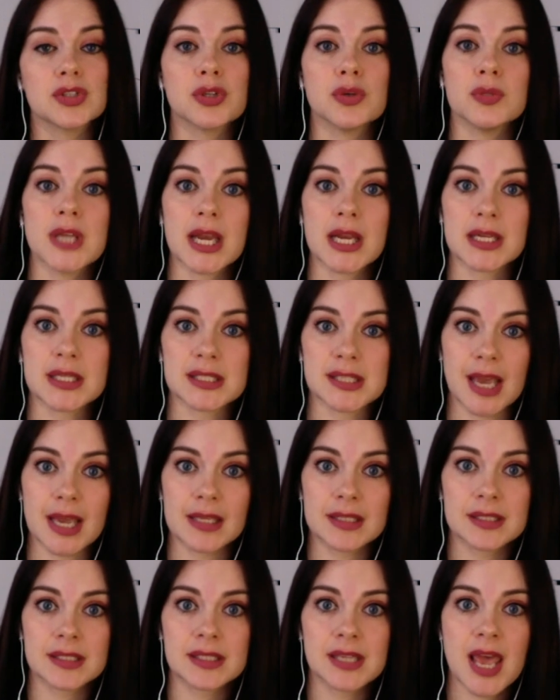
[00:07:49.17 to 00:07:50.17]
two data
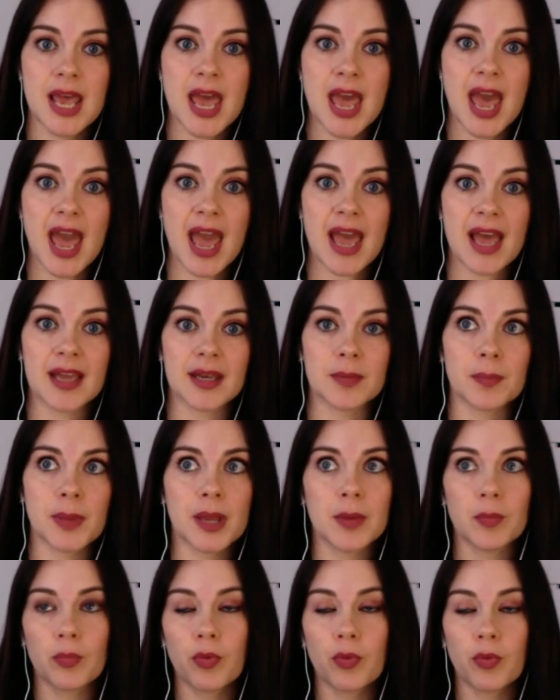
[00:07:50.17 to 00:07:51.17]
sets and
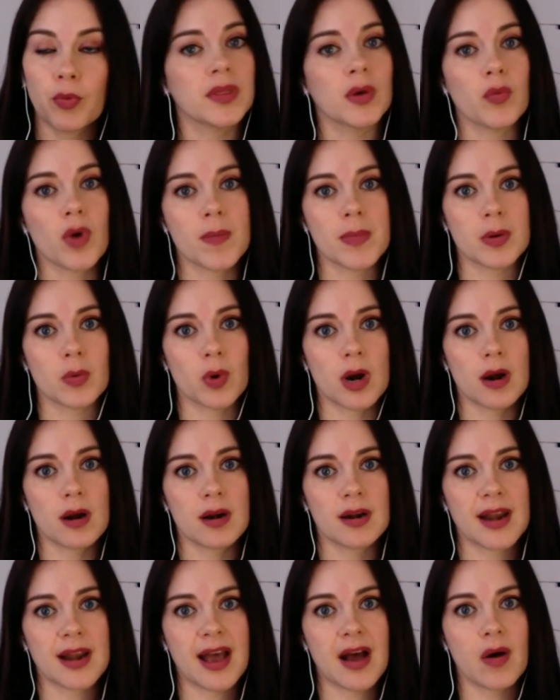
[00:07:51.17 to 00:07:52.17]
pinpoint where the women
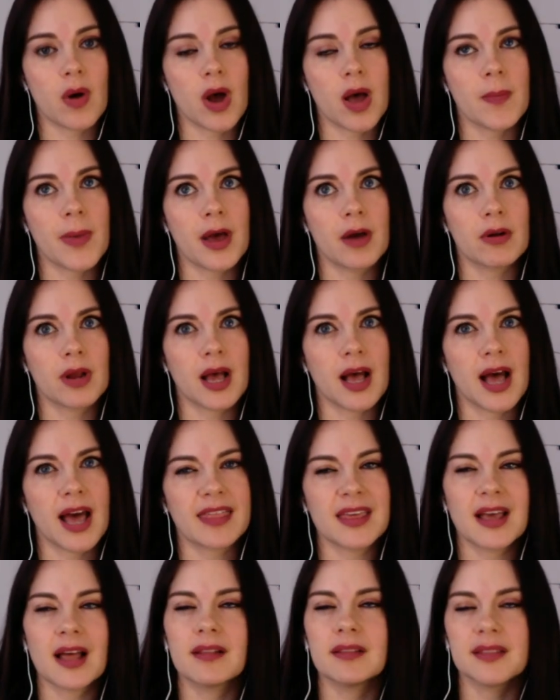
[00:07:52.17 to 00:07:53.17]
were. Now, about, I
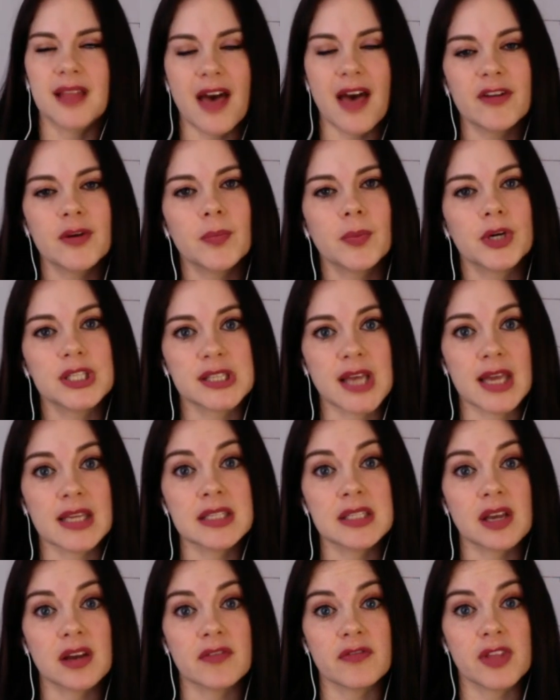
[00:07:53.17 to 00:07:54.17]
think 11%
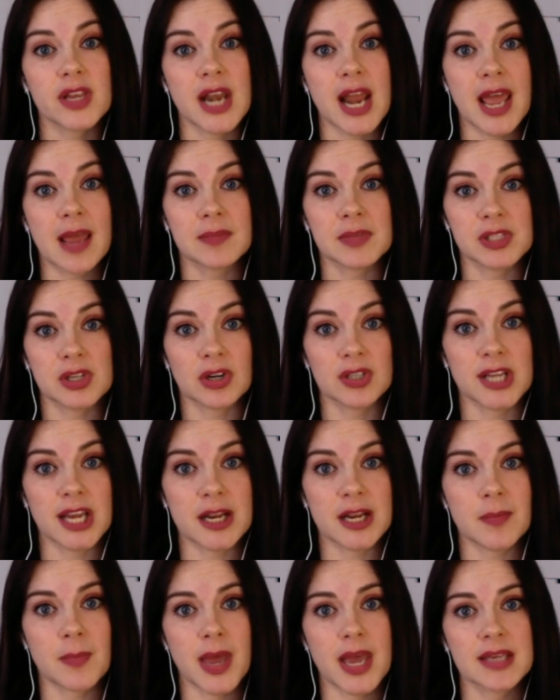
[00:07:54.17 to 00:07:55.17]
of the names in our
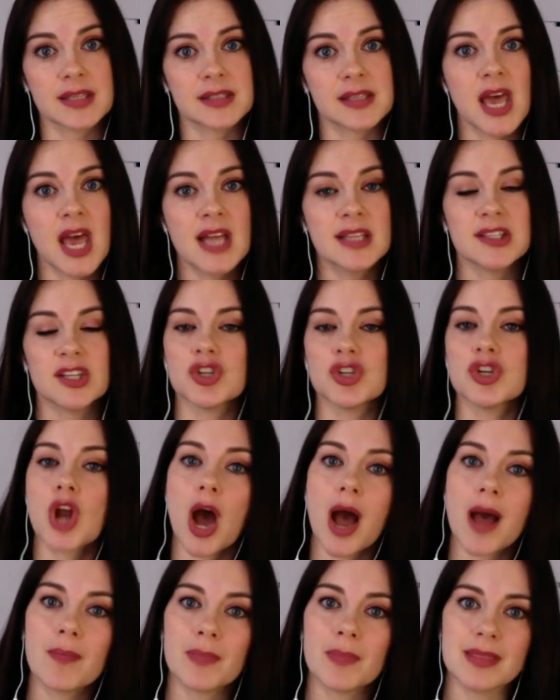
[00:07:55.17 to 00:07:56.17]
database did
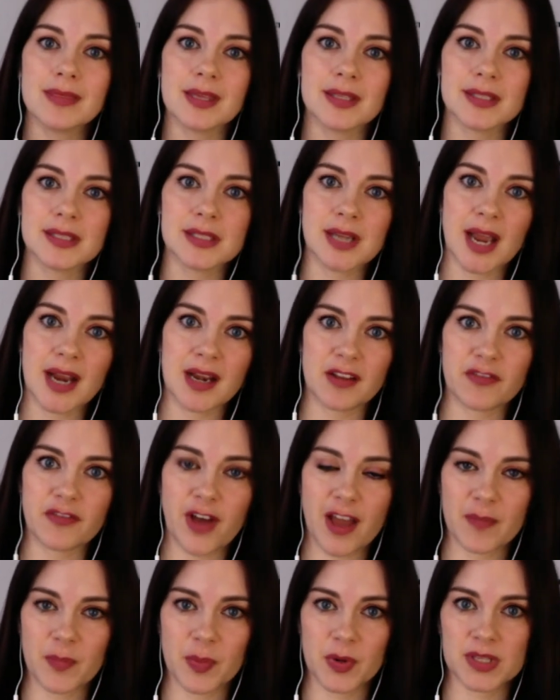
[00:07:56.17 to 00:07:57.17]
not meet this
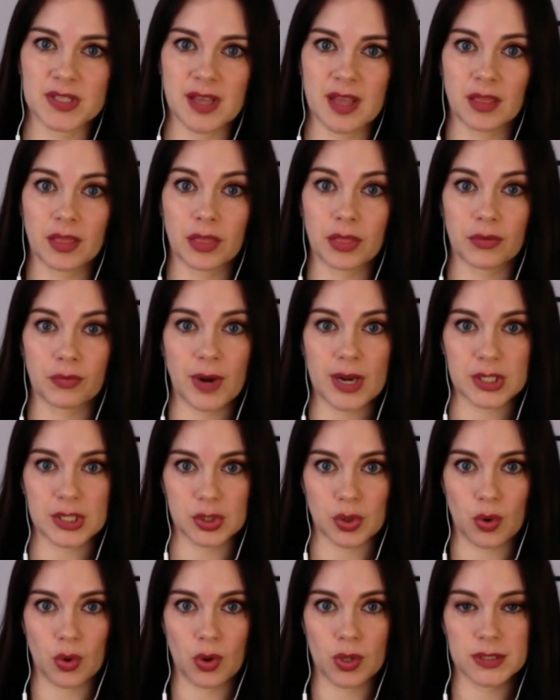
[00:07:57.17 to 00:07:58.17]
95%
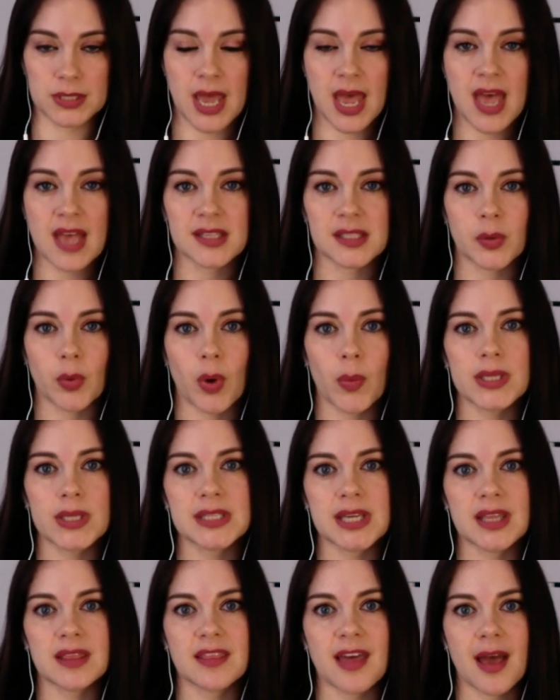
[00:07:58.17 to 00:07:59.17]
threshold. So what we
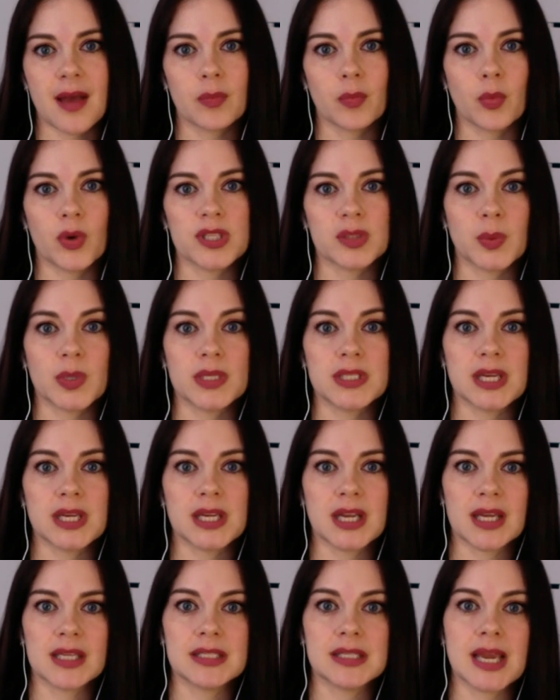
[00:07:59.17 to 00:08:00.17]
did then was we
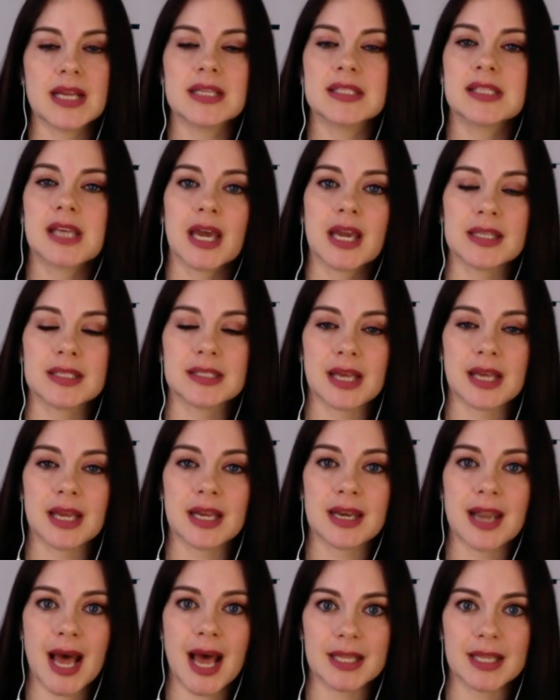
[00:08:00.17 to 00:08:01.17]
did a data science
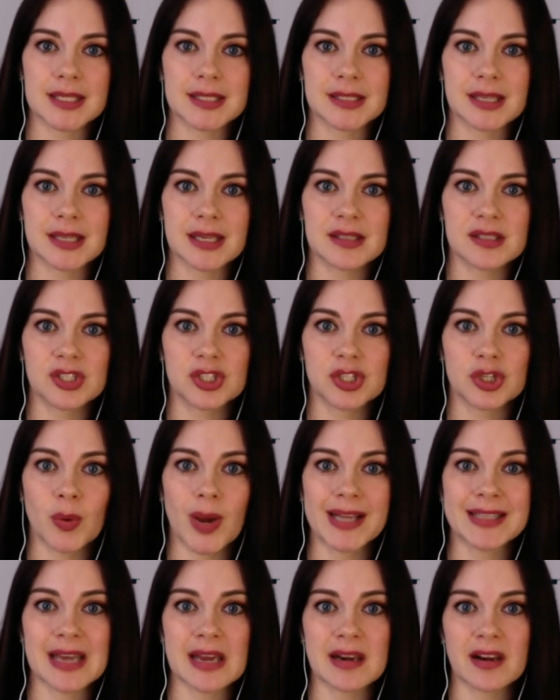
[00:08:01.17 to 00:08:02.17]
analysis
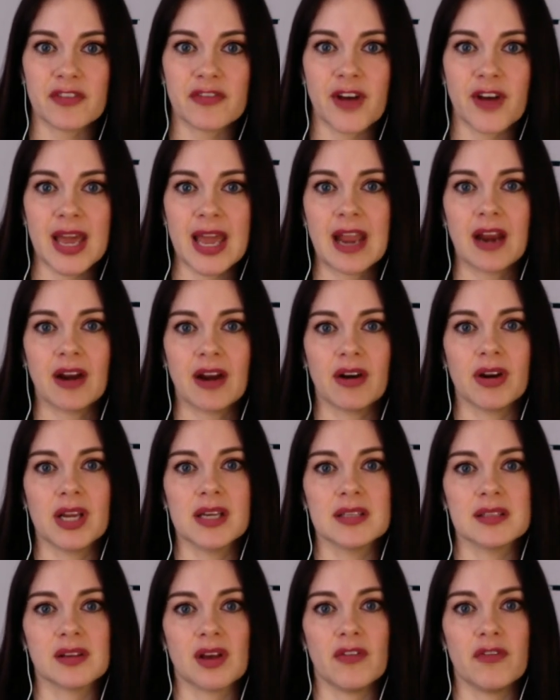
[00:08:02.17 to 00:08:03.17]
to identify
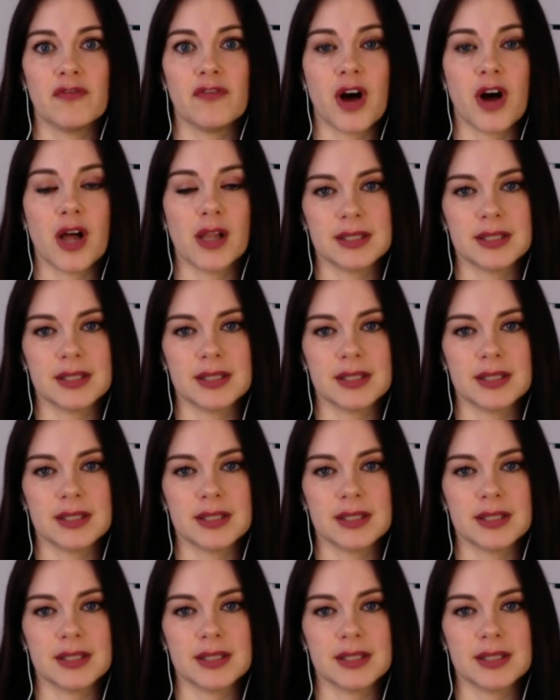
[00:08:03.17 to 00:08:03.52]
areas of